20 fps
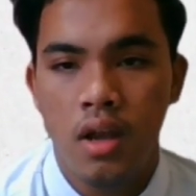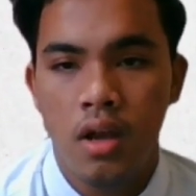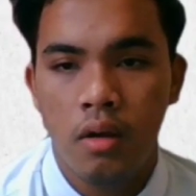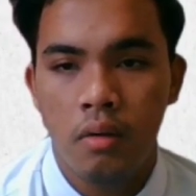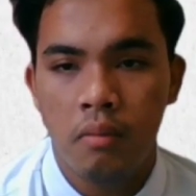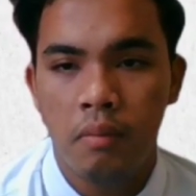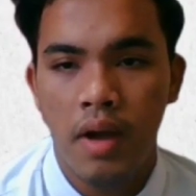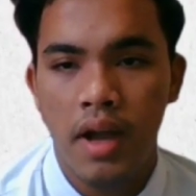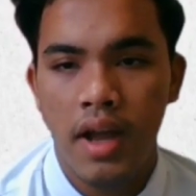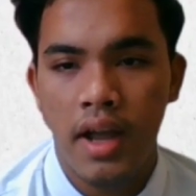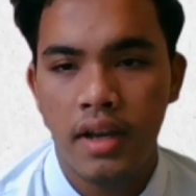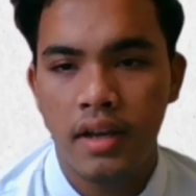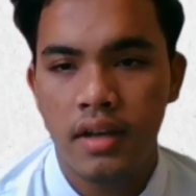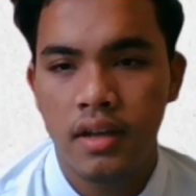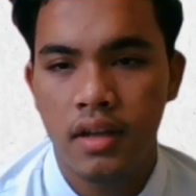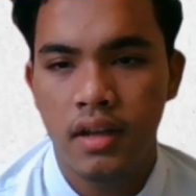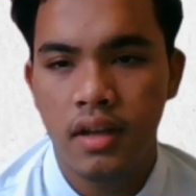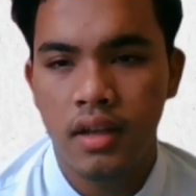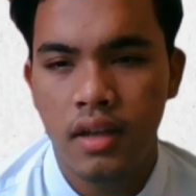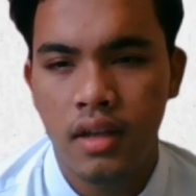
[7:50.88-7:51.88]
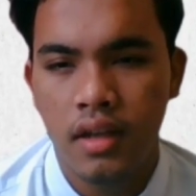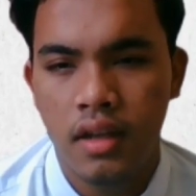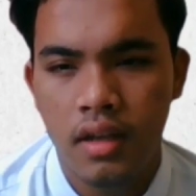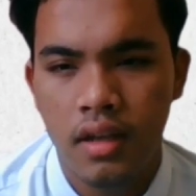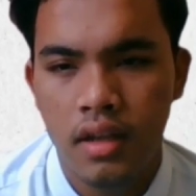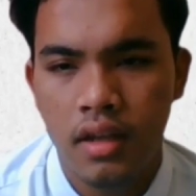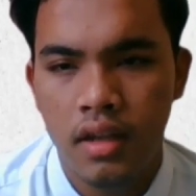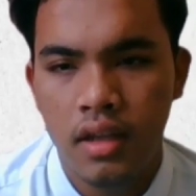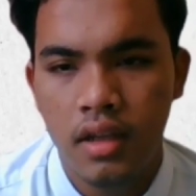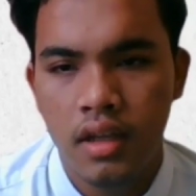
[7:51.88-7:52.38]
But
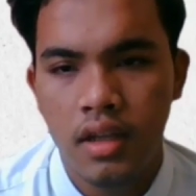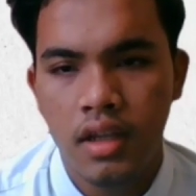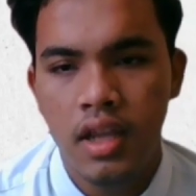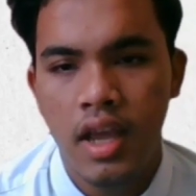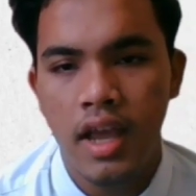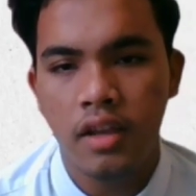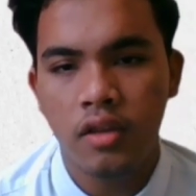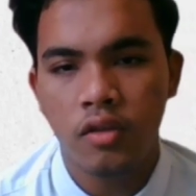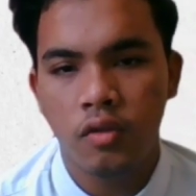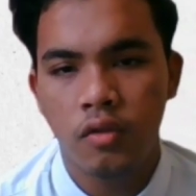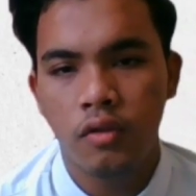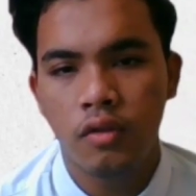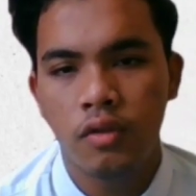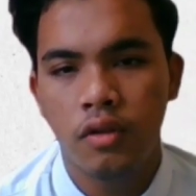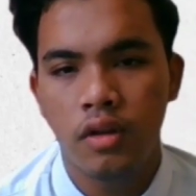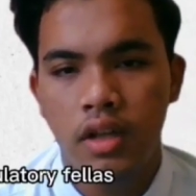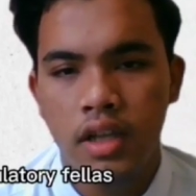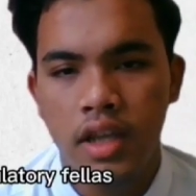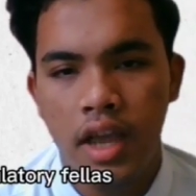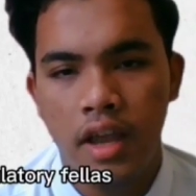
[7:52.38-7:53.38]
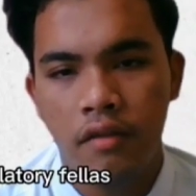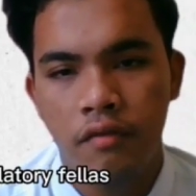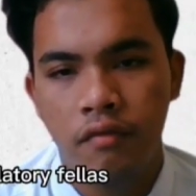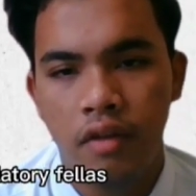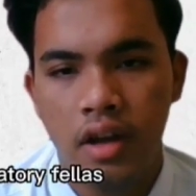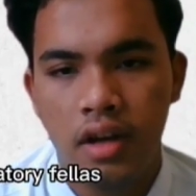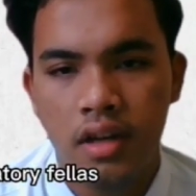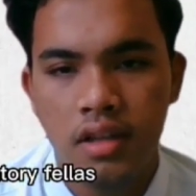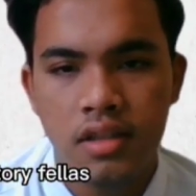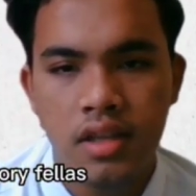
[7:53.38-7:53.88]
it had
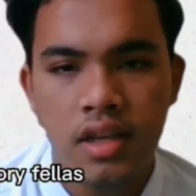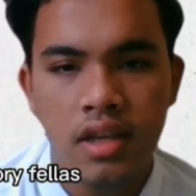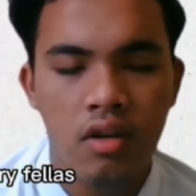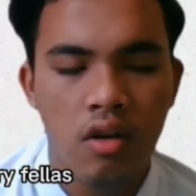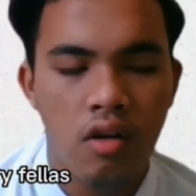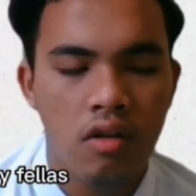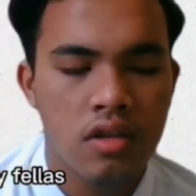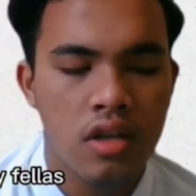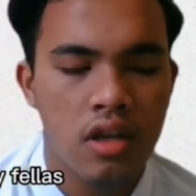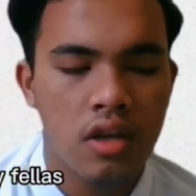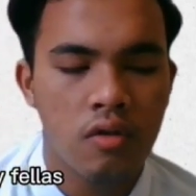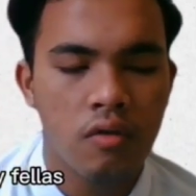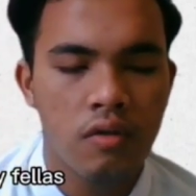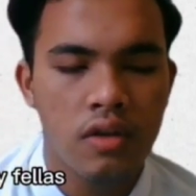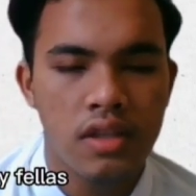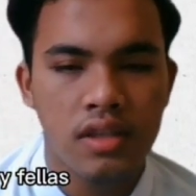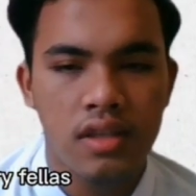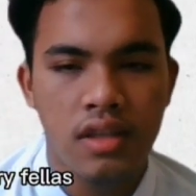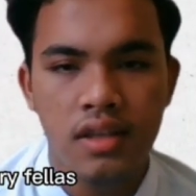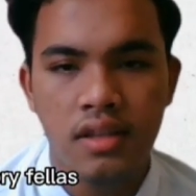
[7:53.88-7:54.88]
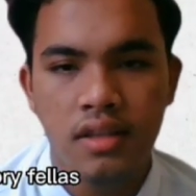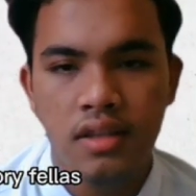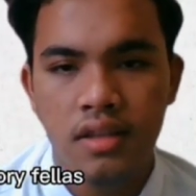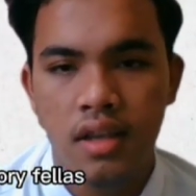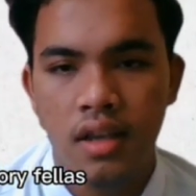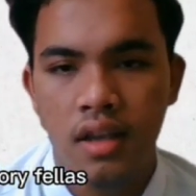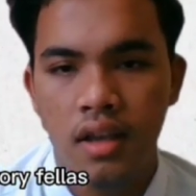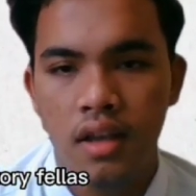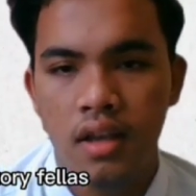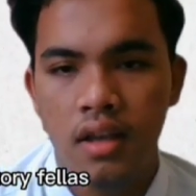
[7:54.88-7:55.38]
far-reaching consequences
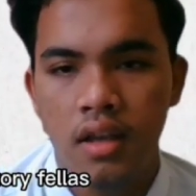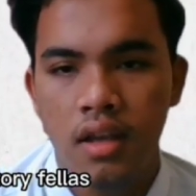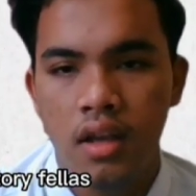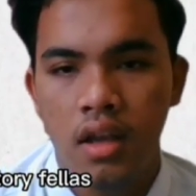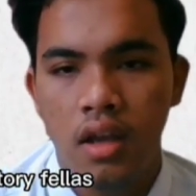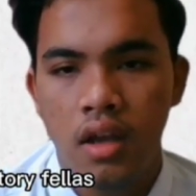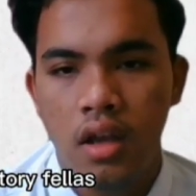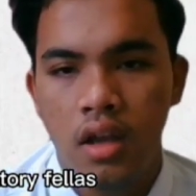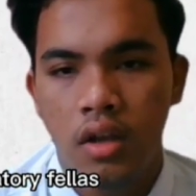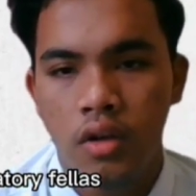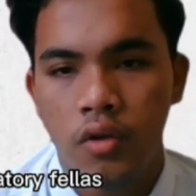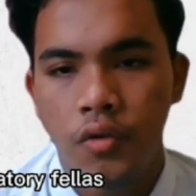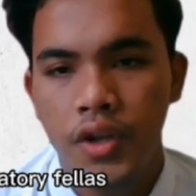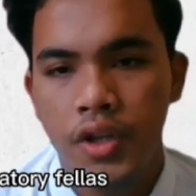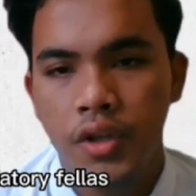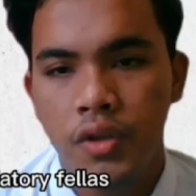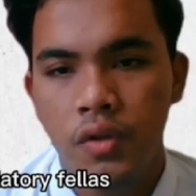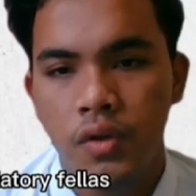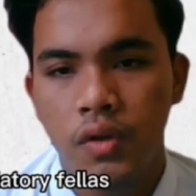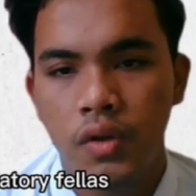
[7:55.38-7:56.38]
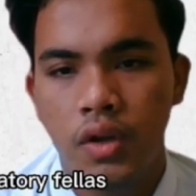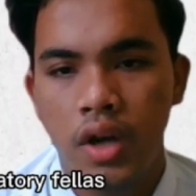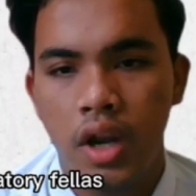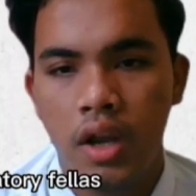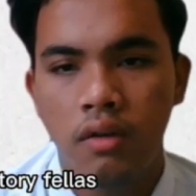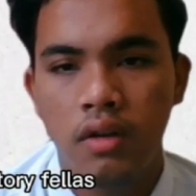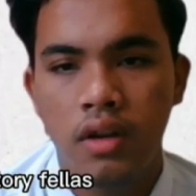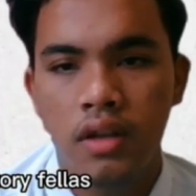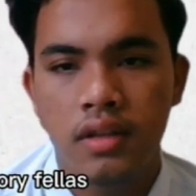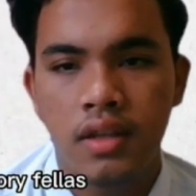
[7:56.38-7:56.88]
due to
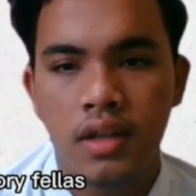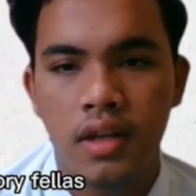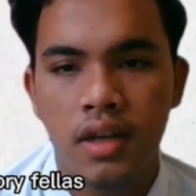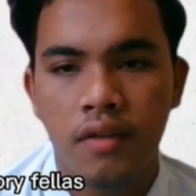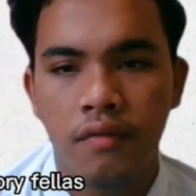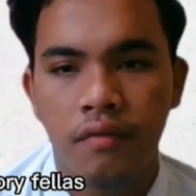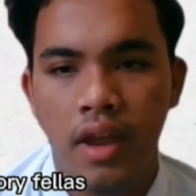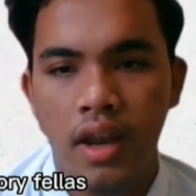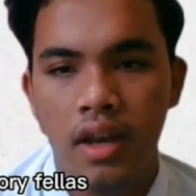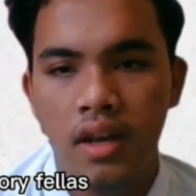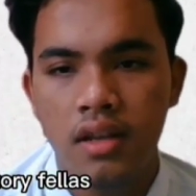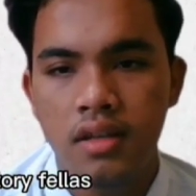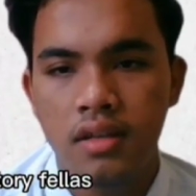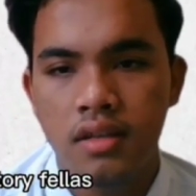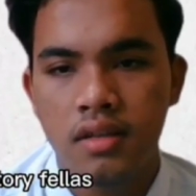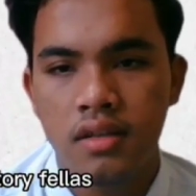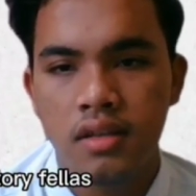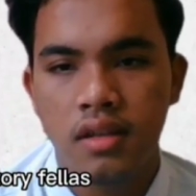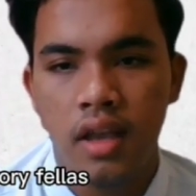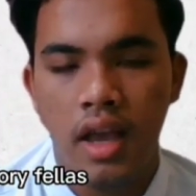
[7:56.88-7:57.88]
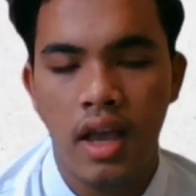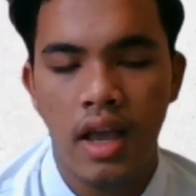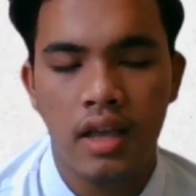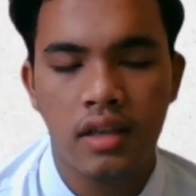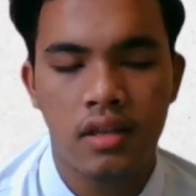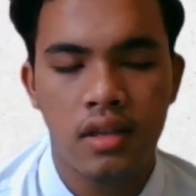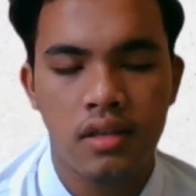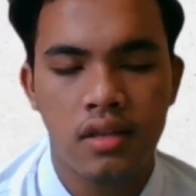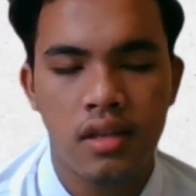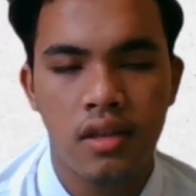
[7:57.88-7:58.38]
regulatory failures,
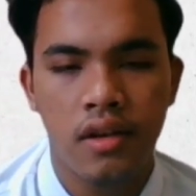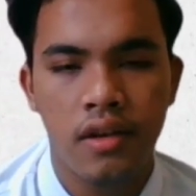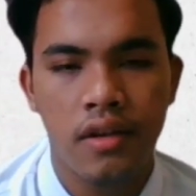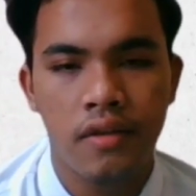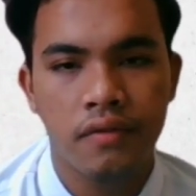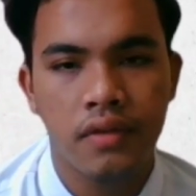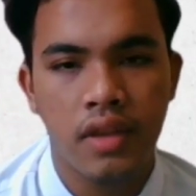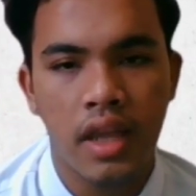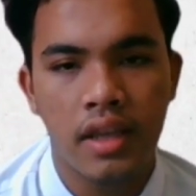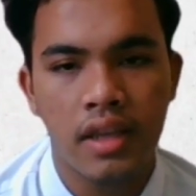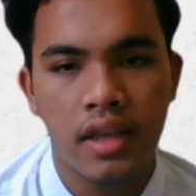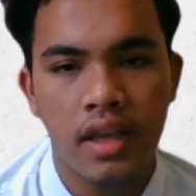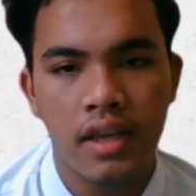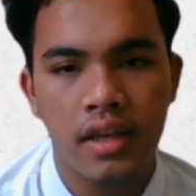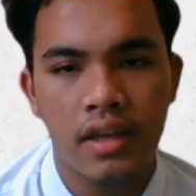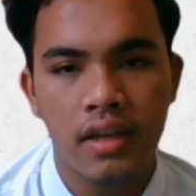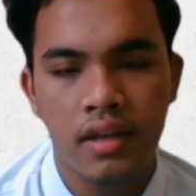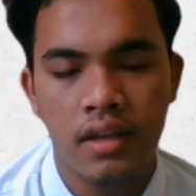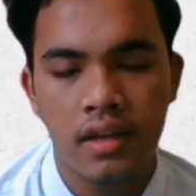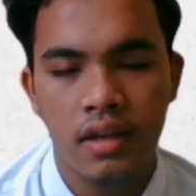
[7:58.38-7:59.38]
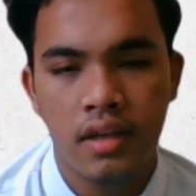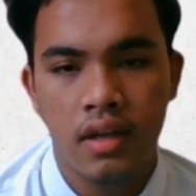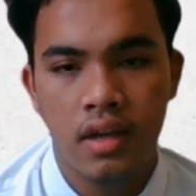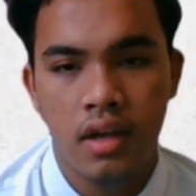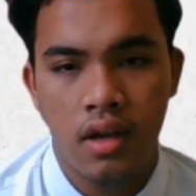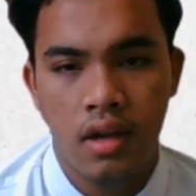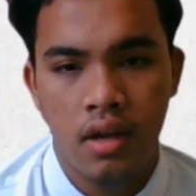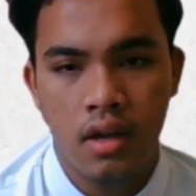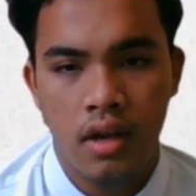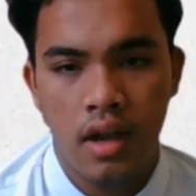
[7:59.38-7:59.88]
excessive risk-taking,
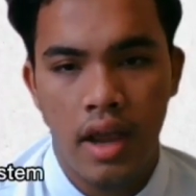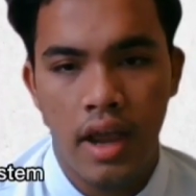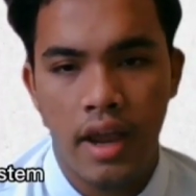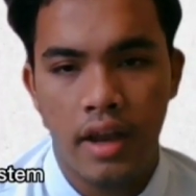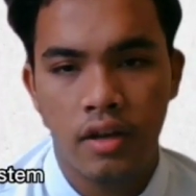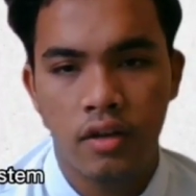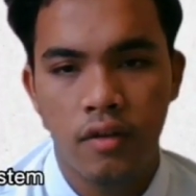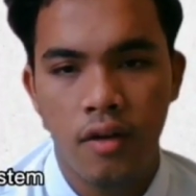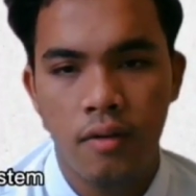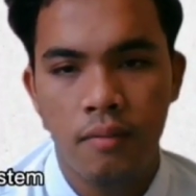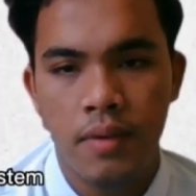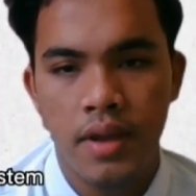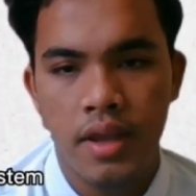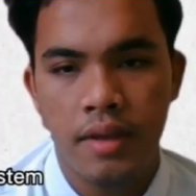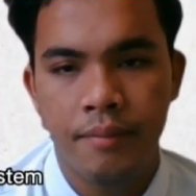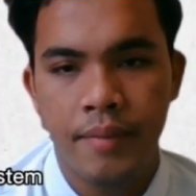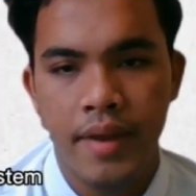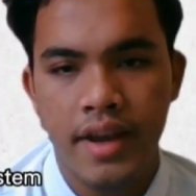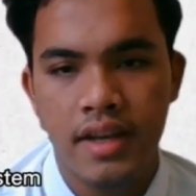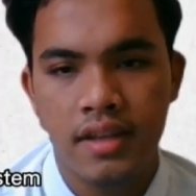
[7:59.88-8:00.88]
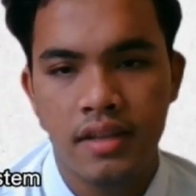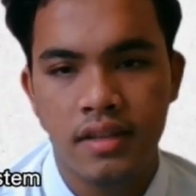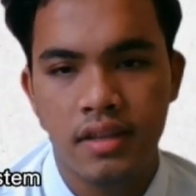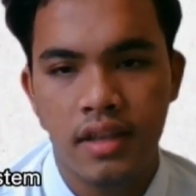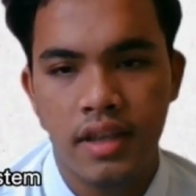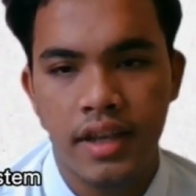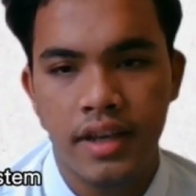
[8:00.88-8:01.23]
and global imbalance in